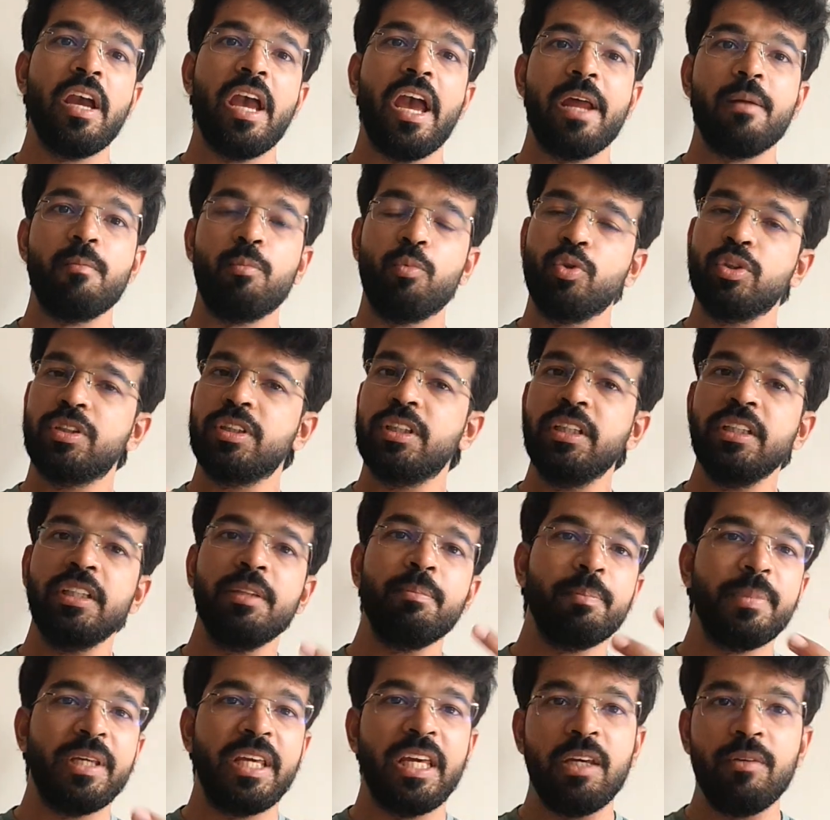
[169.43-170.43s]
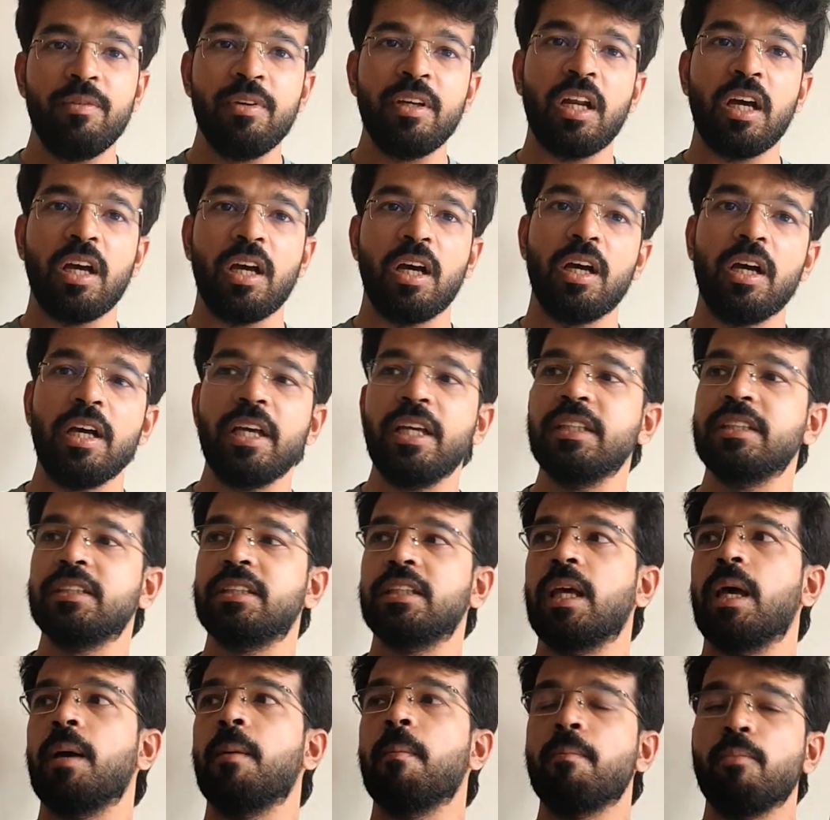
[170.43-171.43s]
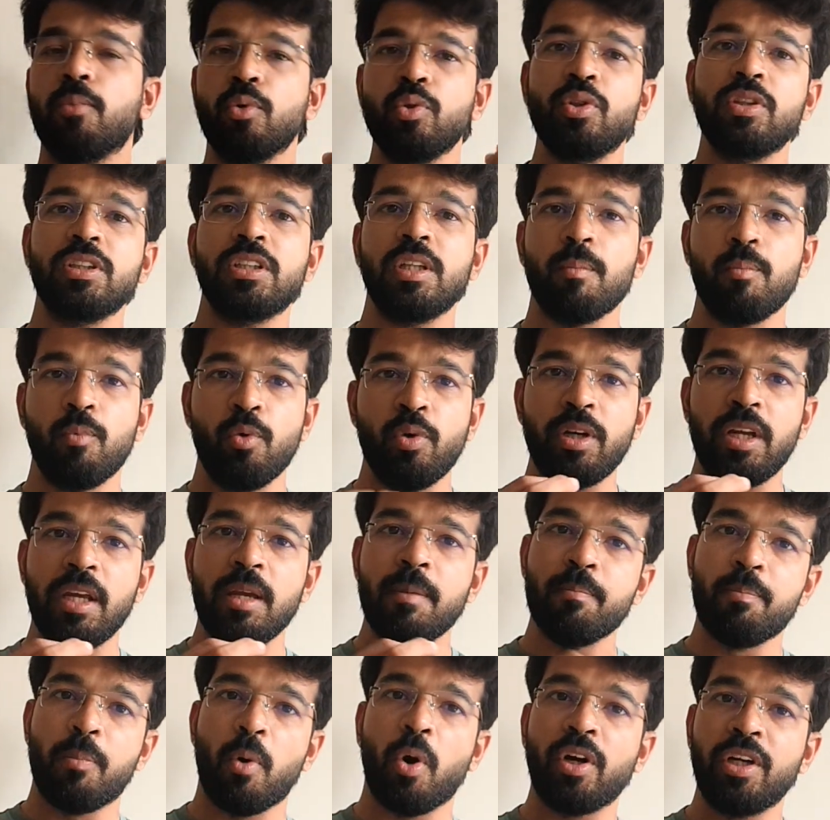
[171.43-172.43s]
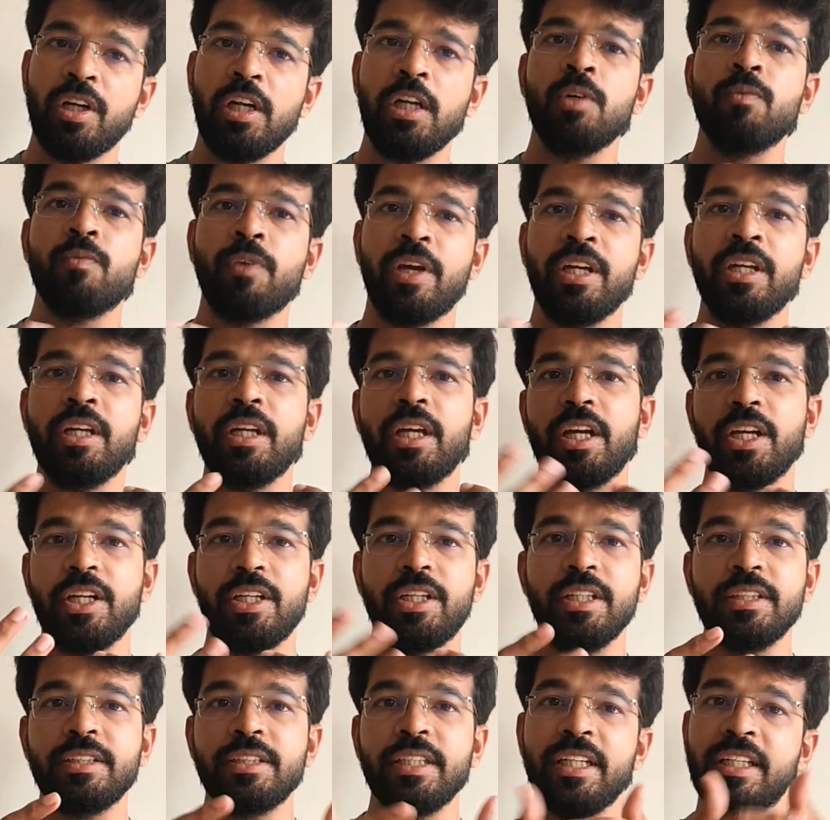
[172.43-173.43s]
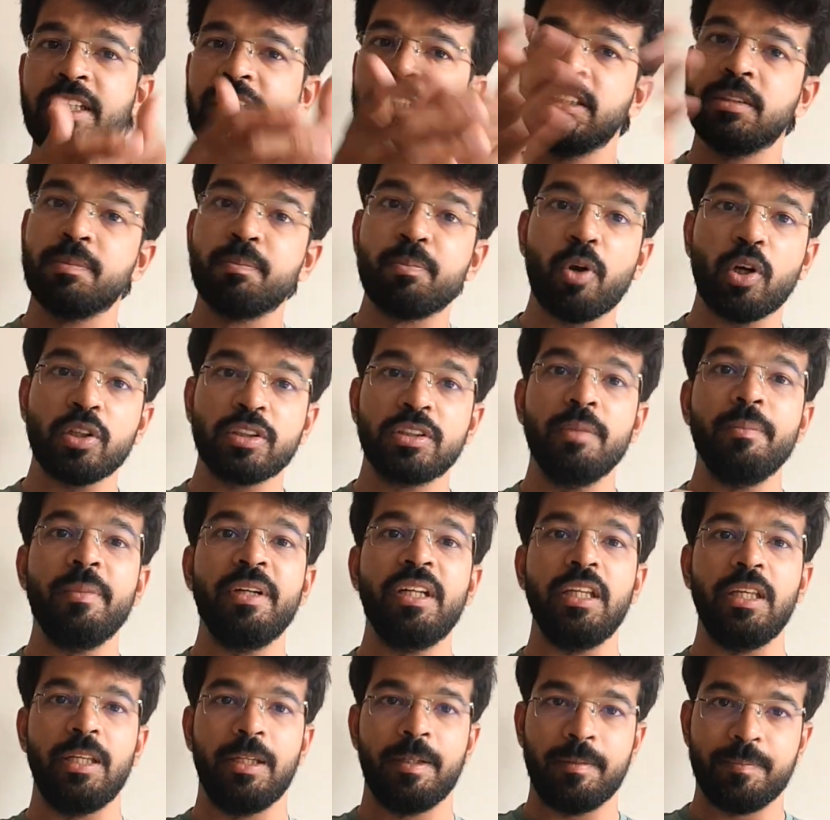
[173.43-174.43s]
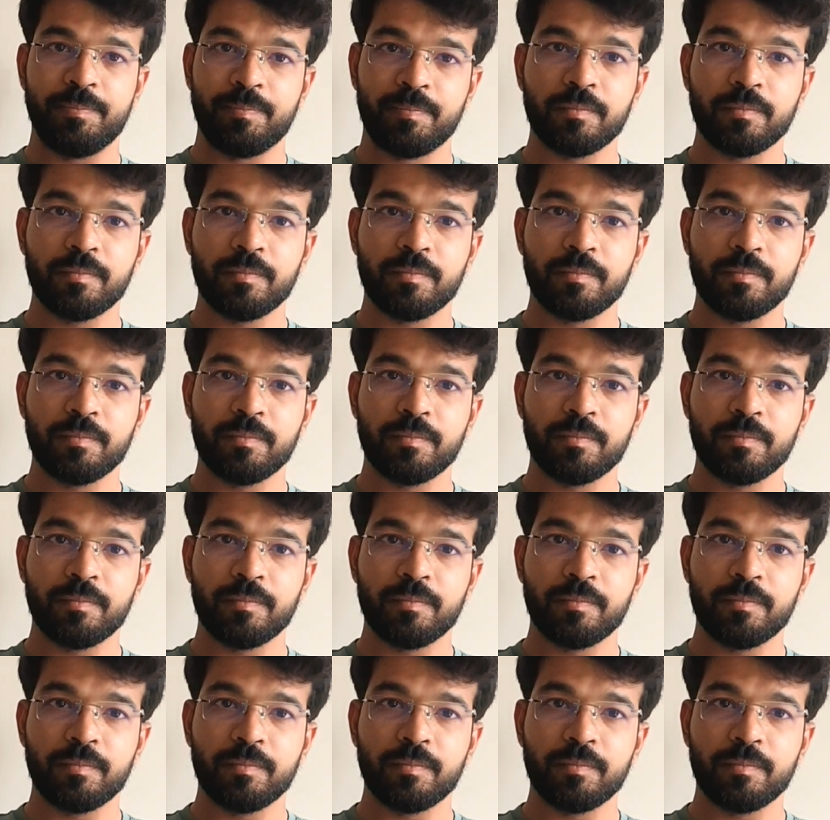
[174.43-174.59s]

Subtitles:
And mostly the behavior is more important when it is in its proximity.